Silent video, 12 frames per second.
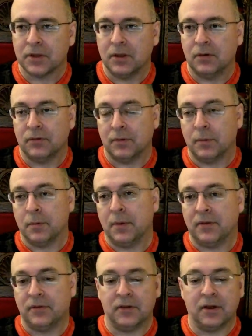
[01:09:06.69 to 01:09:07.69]
of the best
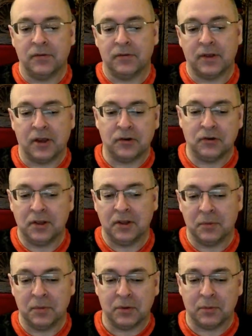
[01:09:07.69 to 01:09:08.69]
stuff is actually in the middle
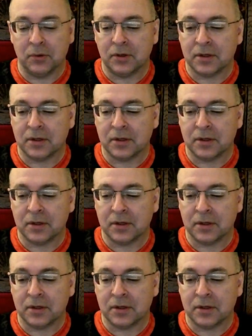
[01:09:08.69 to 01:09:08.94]
book.